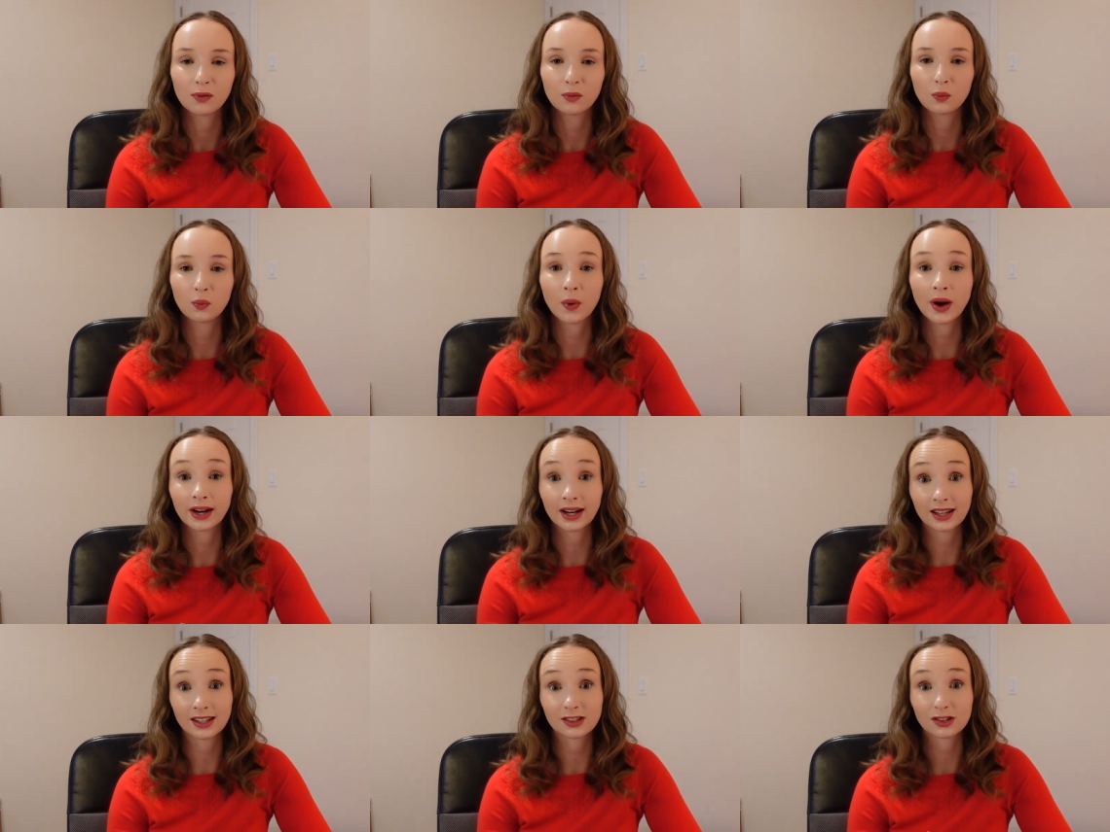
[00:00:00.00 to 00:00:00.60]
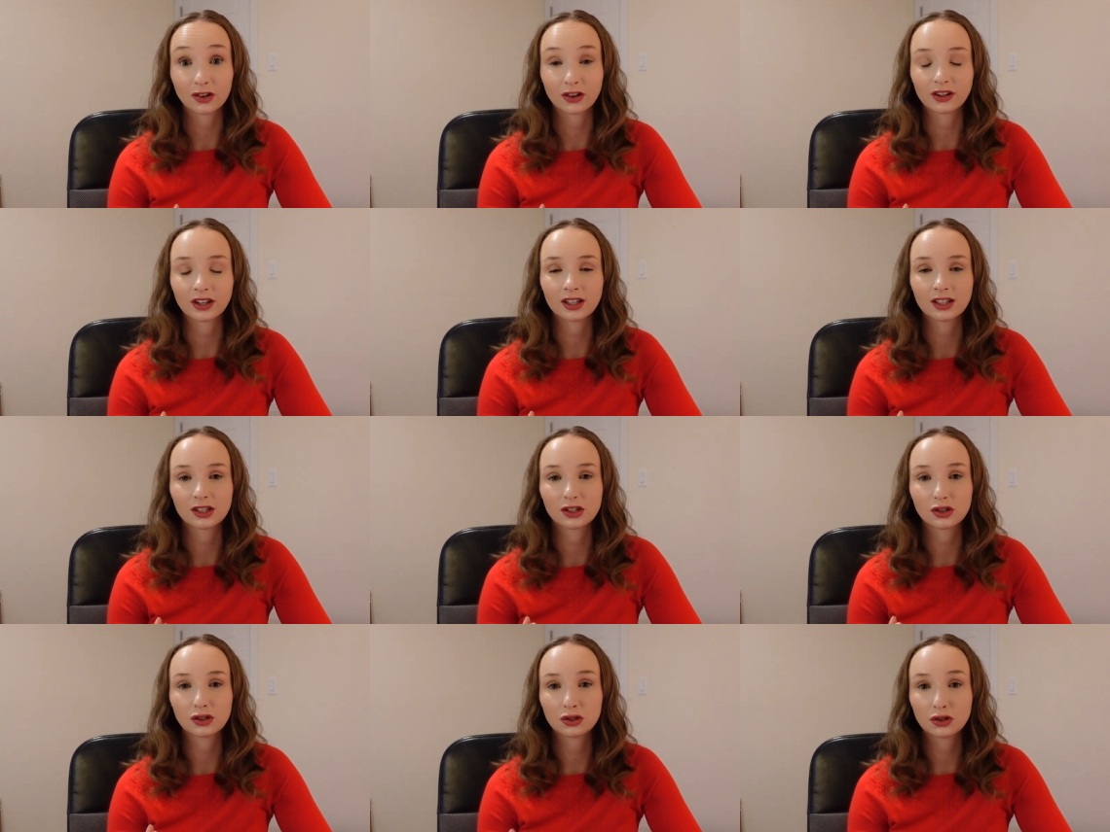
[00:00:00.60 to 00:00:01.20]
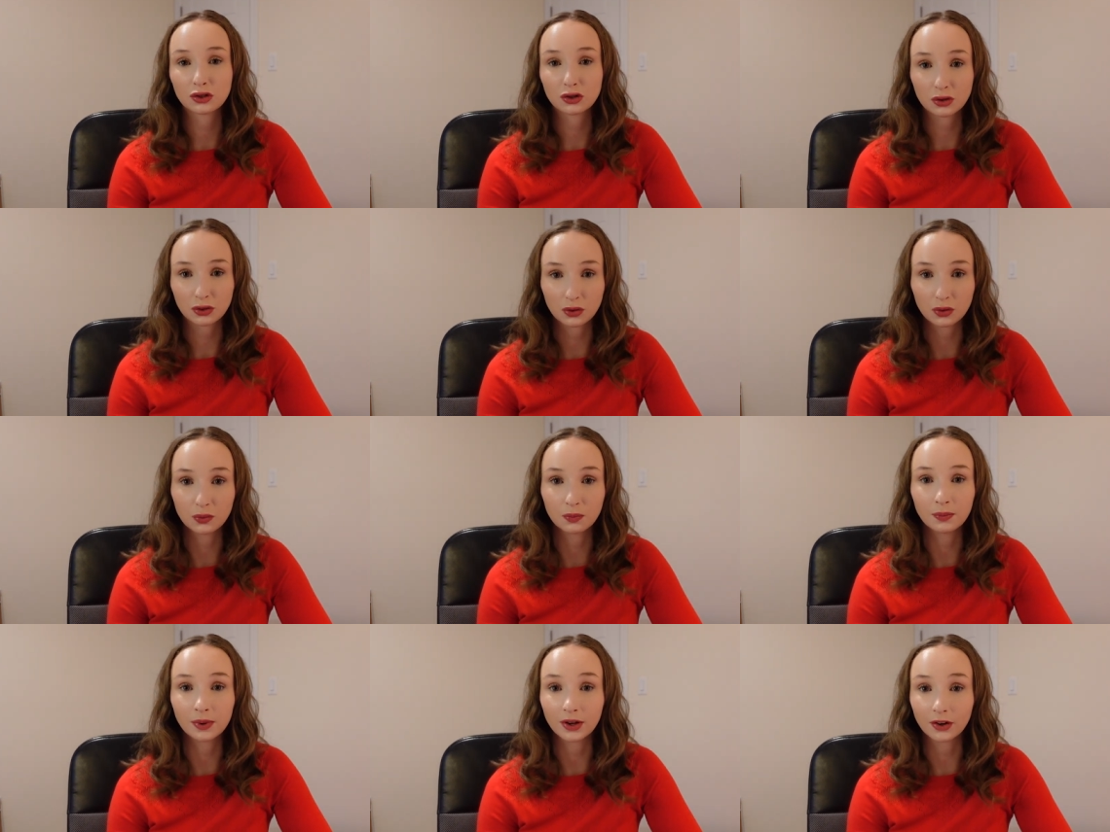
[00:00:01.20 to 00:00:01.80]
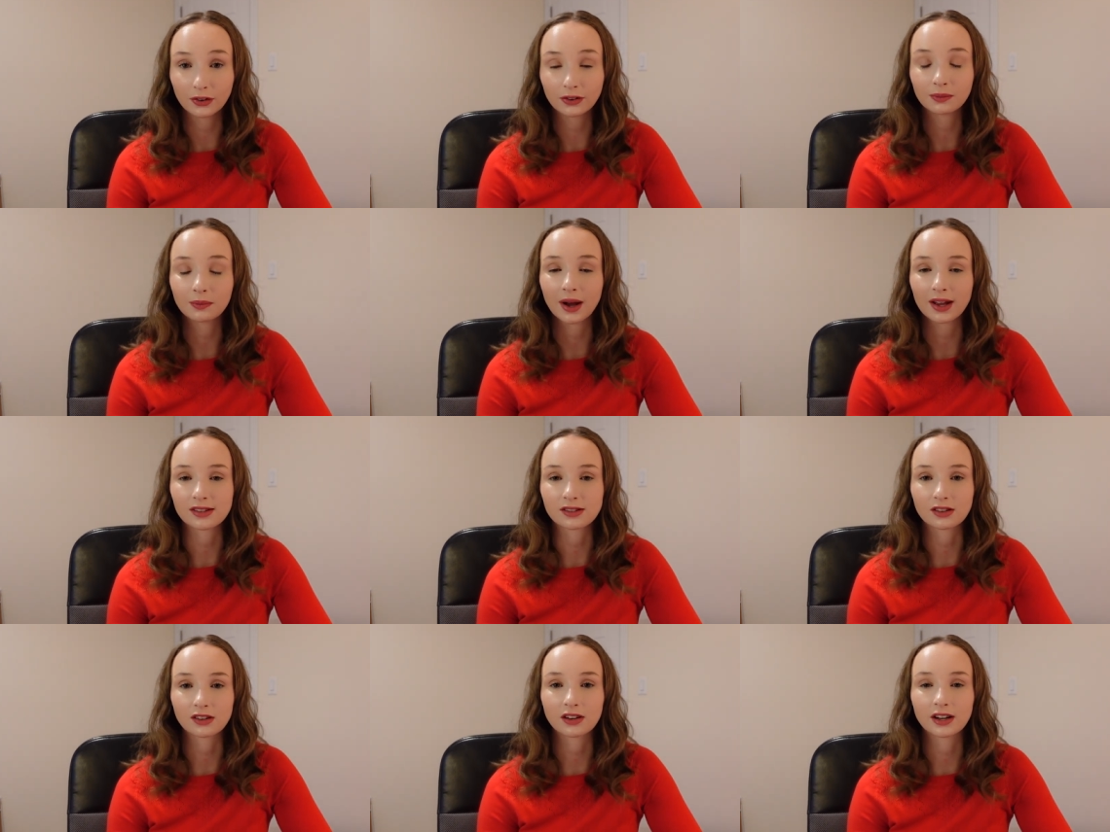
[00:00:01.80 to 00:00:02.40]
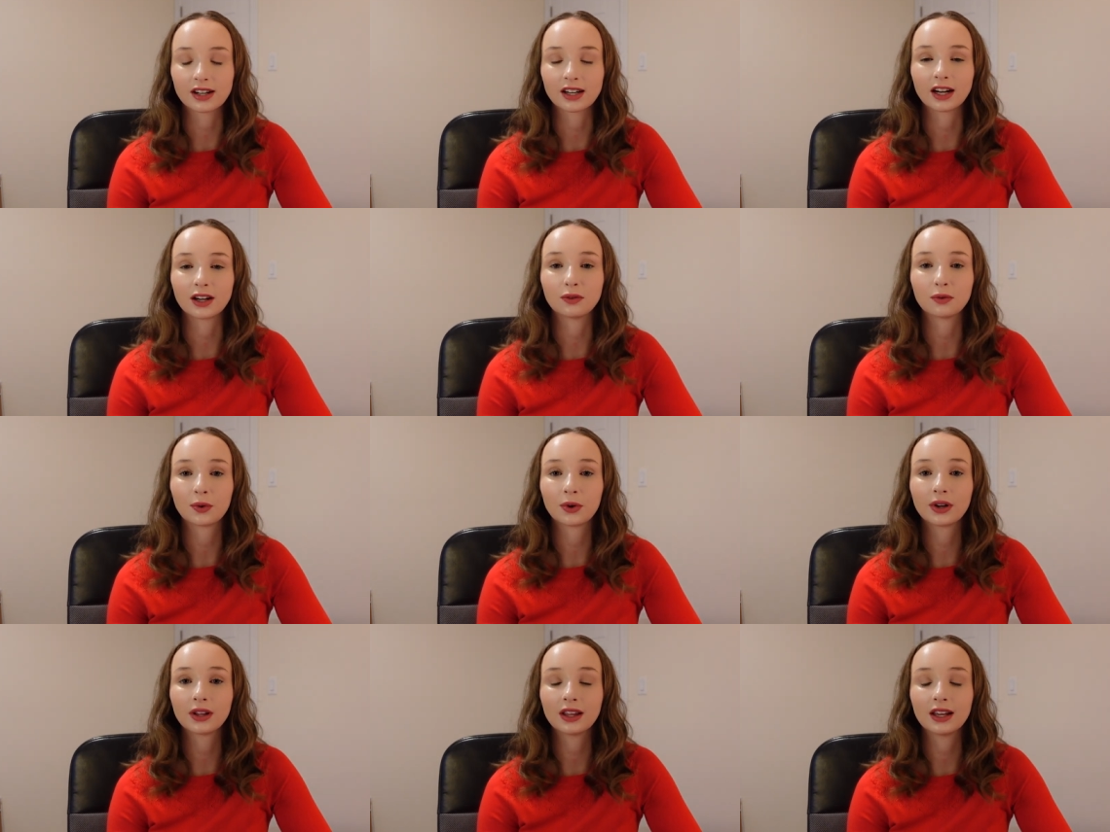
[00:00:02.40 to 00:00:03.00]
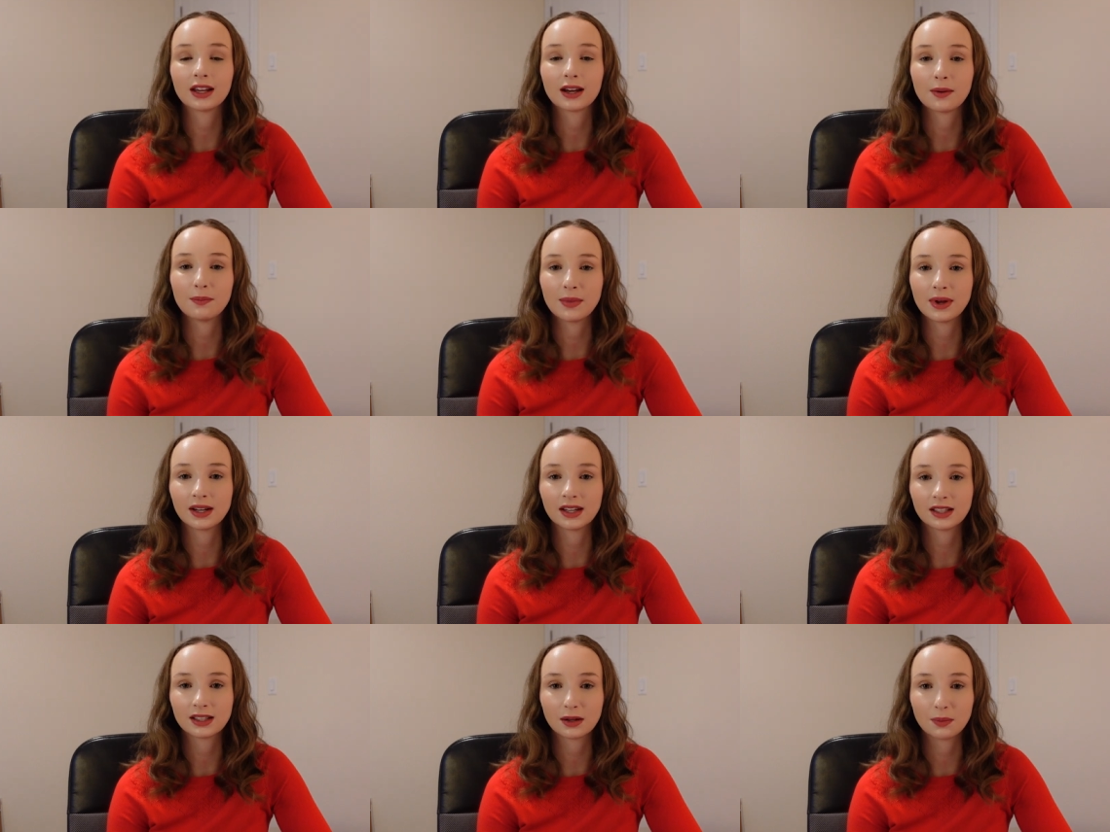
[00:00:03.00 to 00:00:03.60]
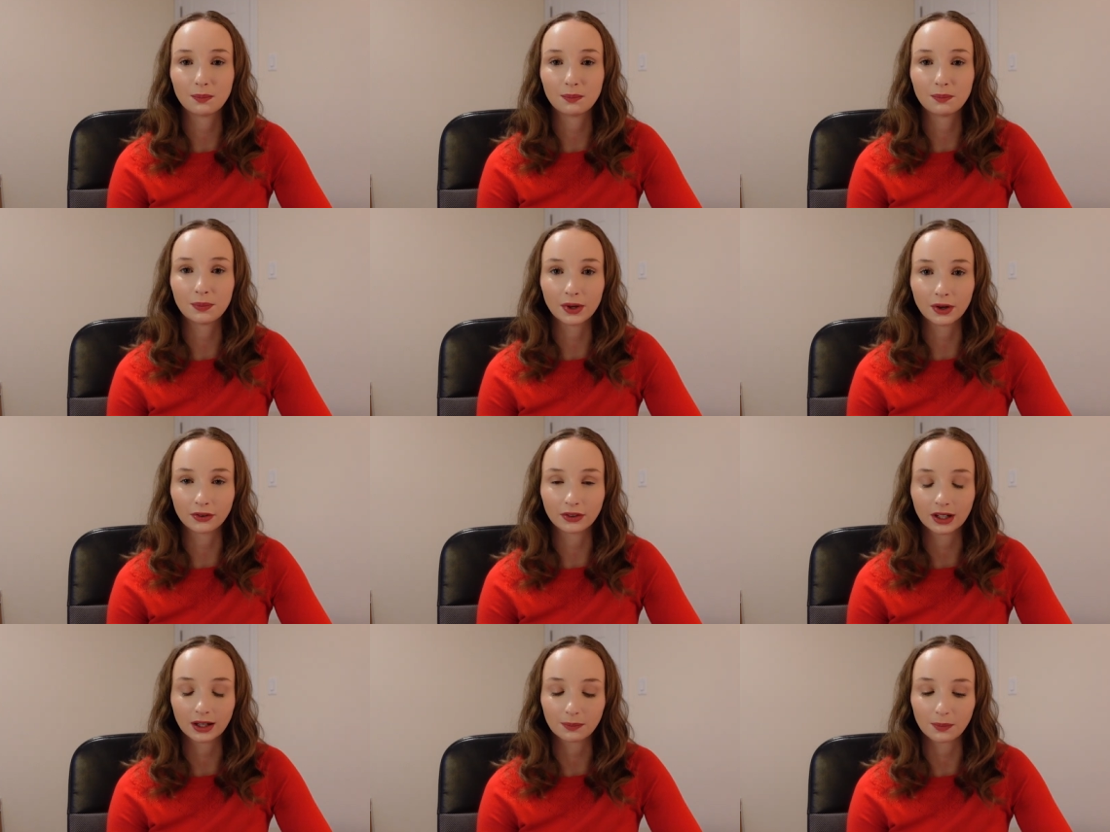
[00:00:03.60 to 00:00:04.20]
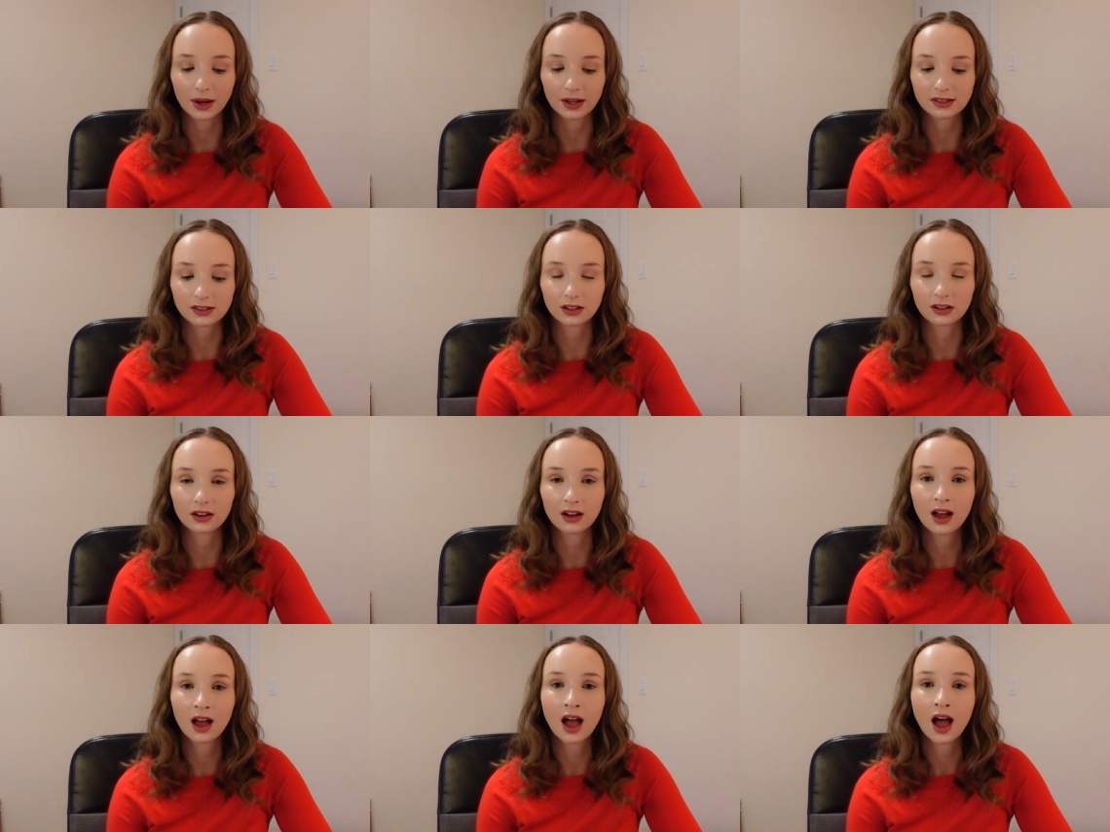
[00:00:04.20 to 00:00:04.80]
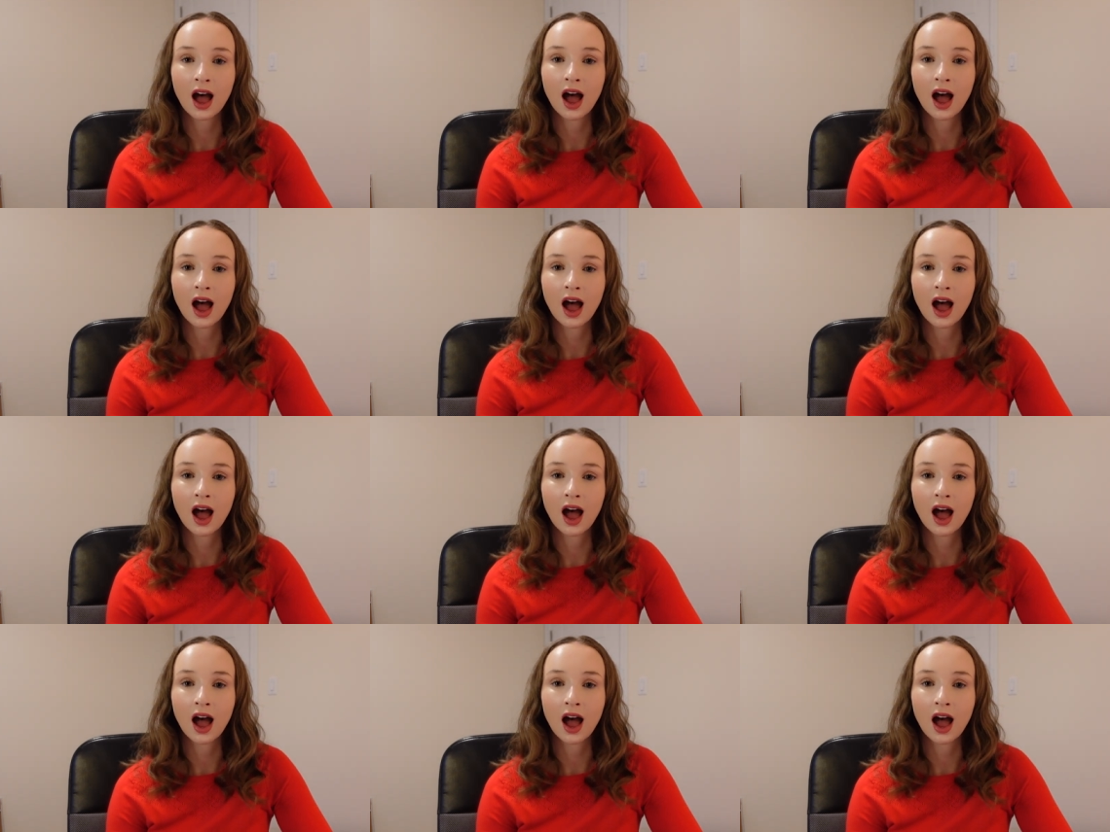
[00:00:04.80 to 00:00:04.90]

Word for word: when I started to build muscle and I really committed to building muscle.